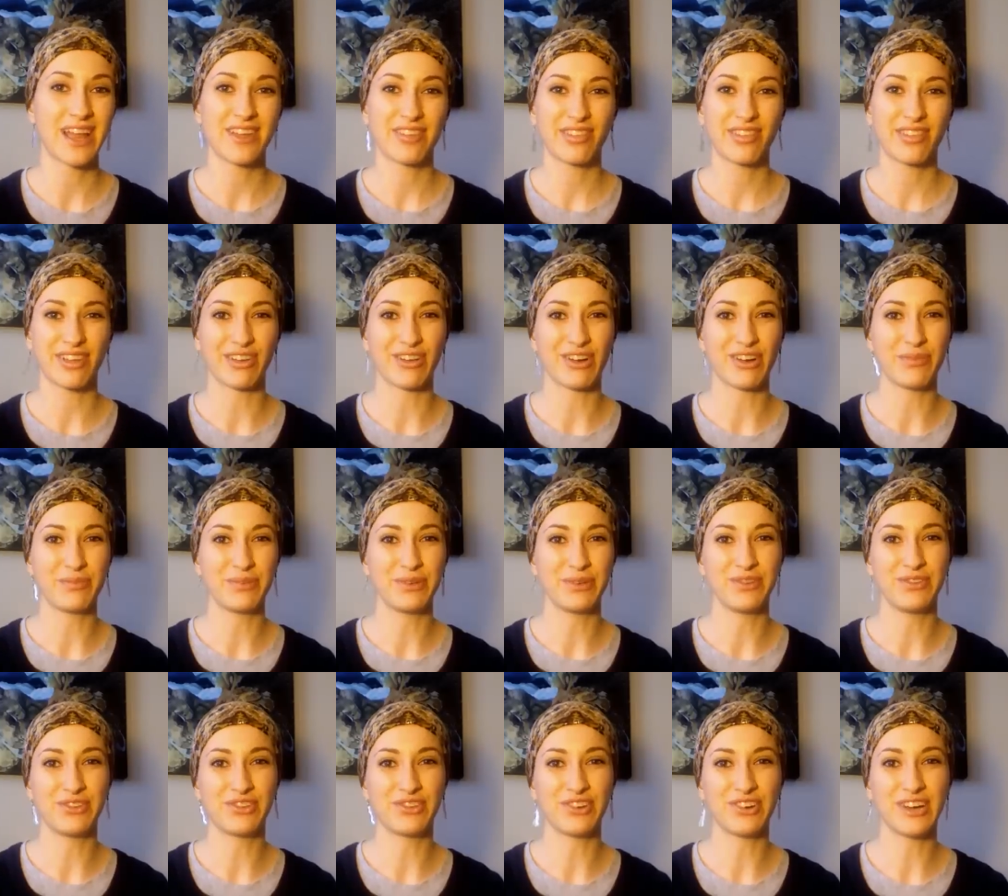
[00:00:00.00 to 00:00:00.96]
So hope you
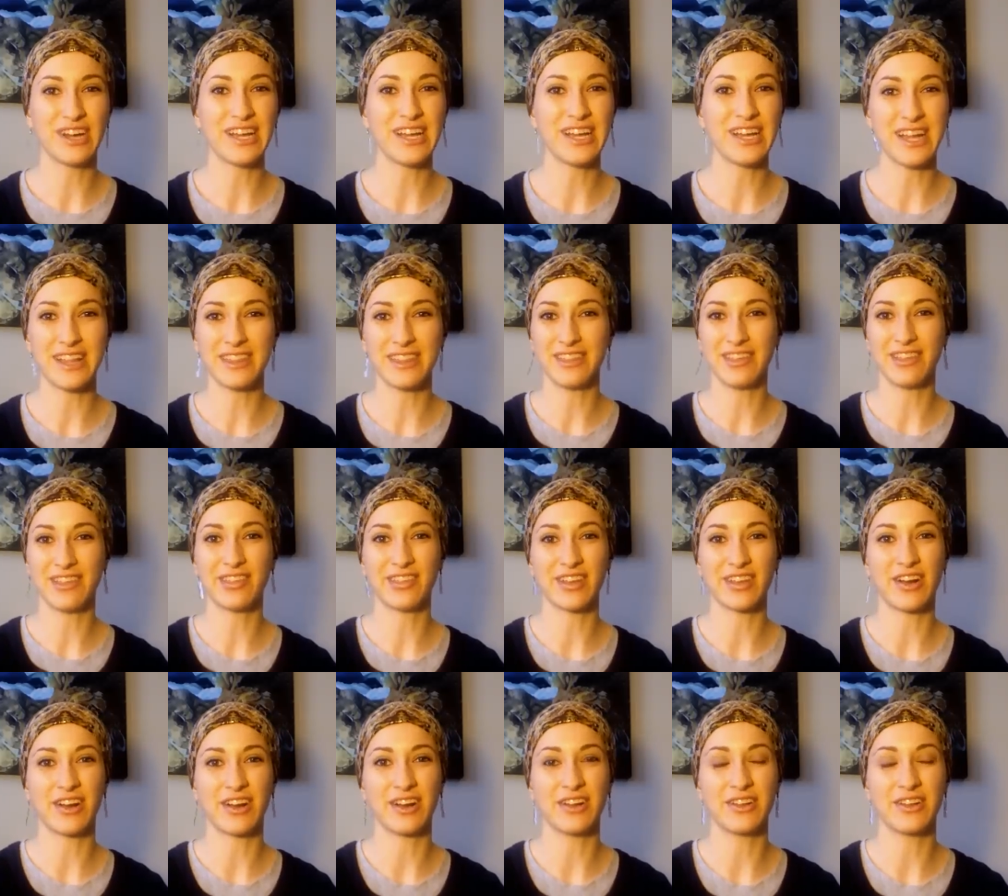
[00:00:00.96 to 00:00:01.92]
enjoy, and these
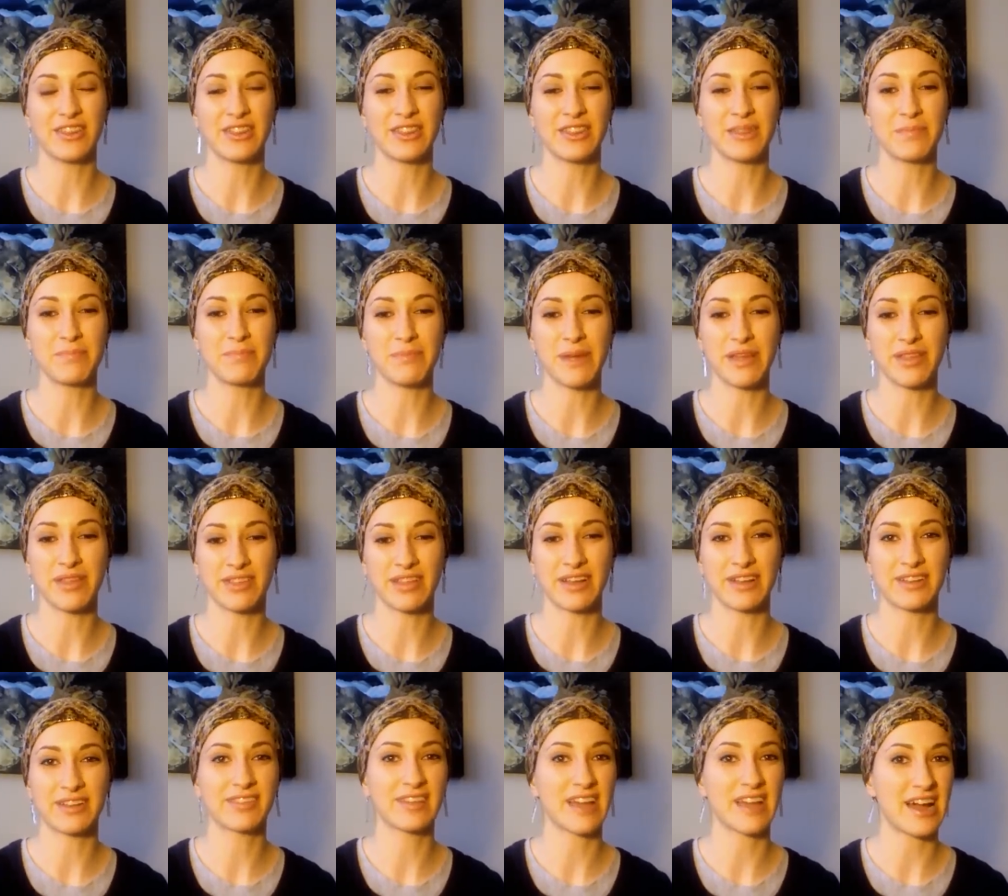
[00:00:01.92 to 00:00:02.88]
are the
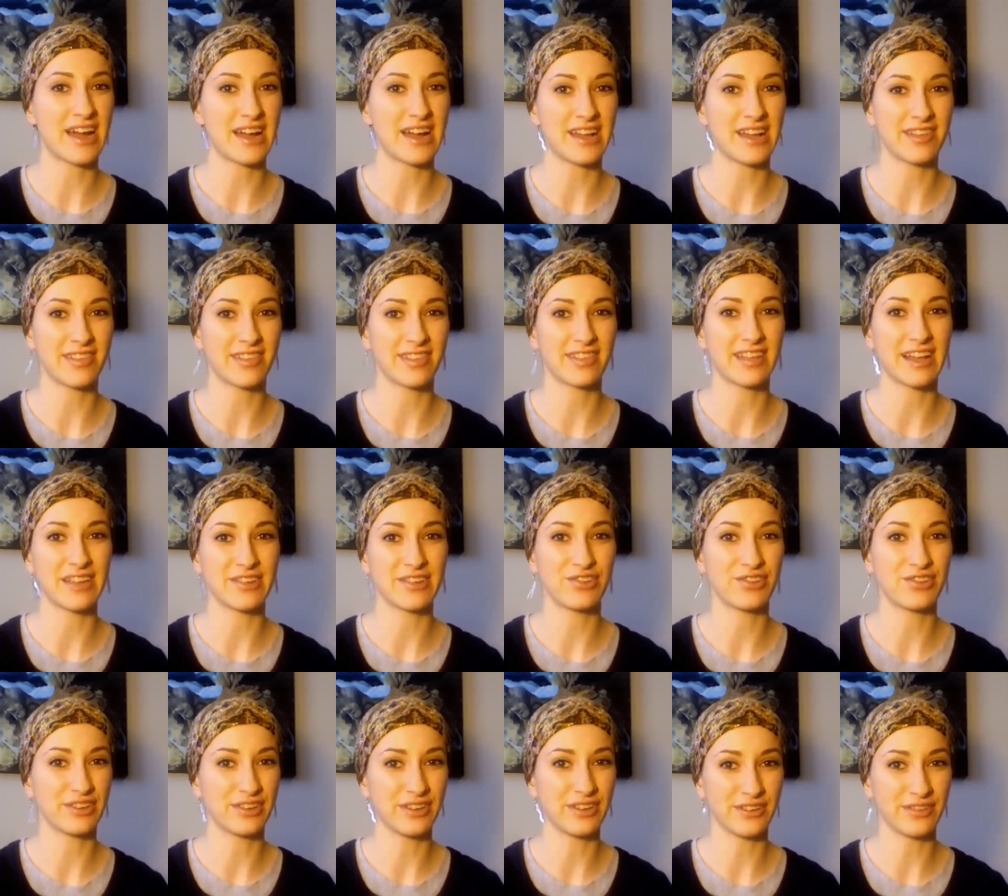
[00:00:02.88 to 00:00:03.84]
basic ties that you
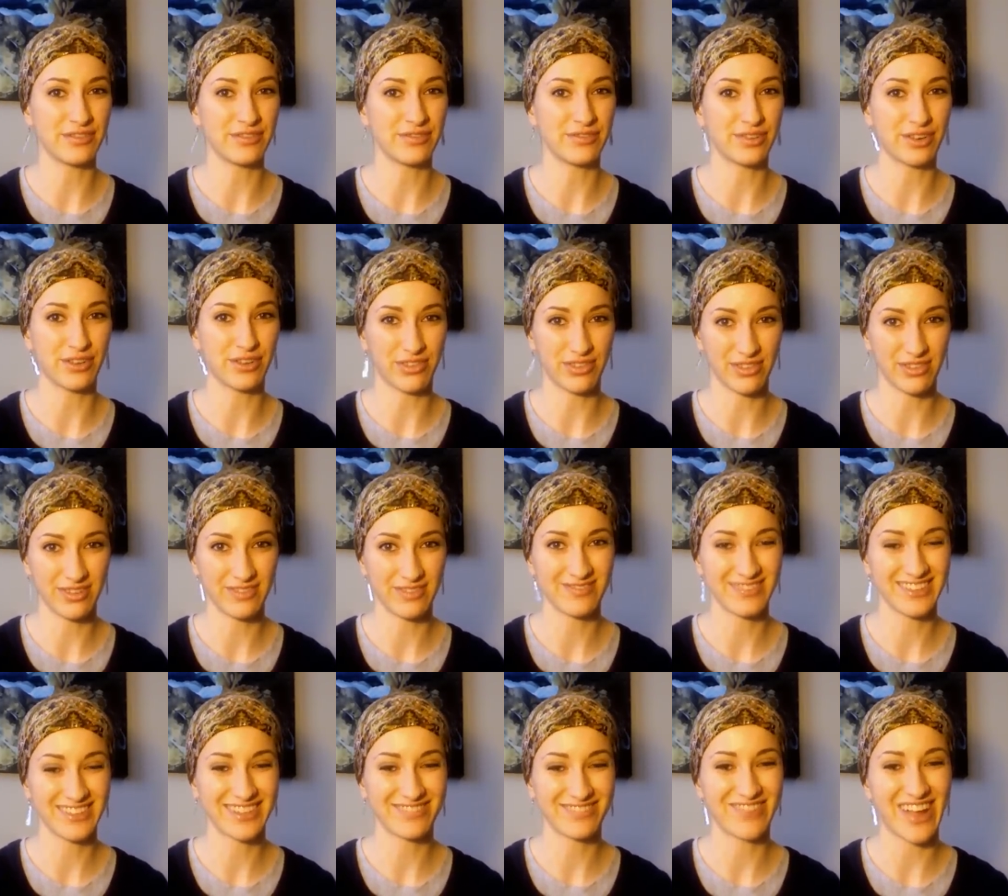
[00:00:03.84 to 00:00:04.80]
should learn first.
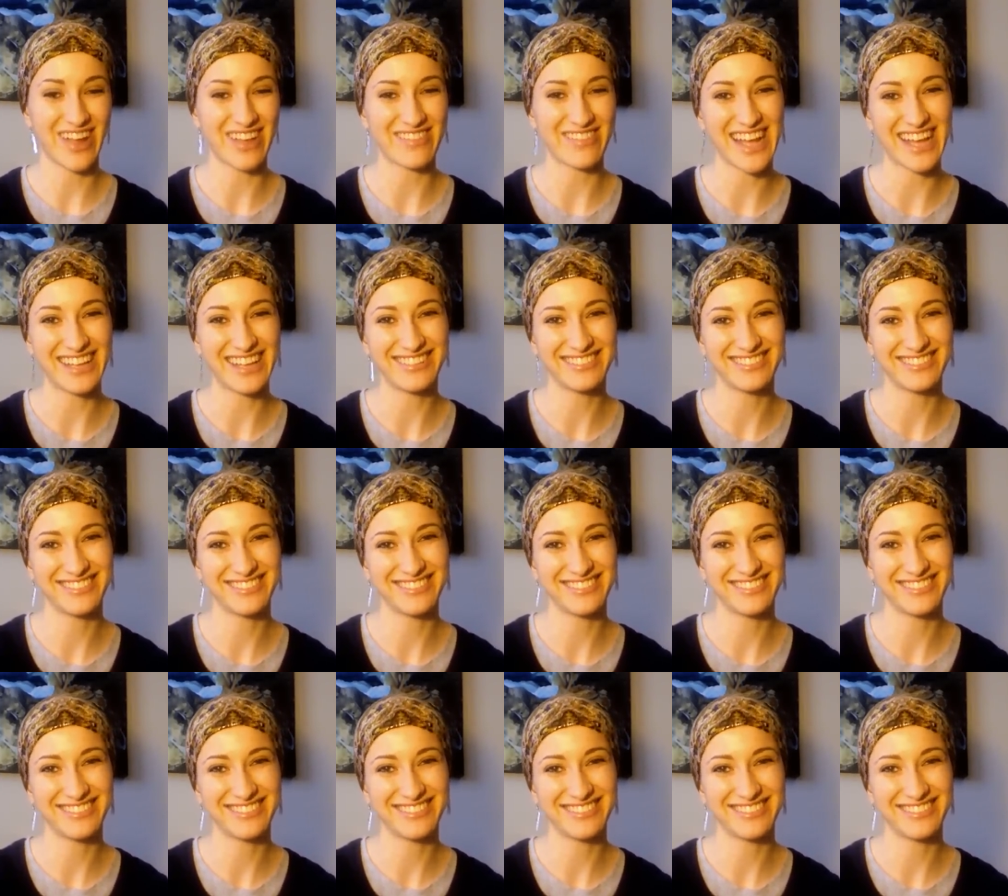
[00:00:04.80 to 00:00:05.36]
Bye-bye.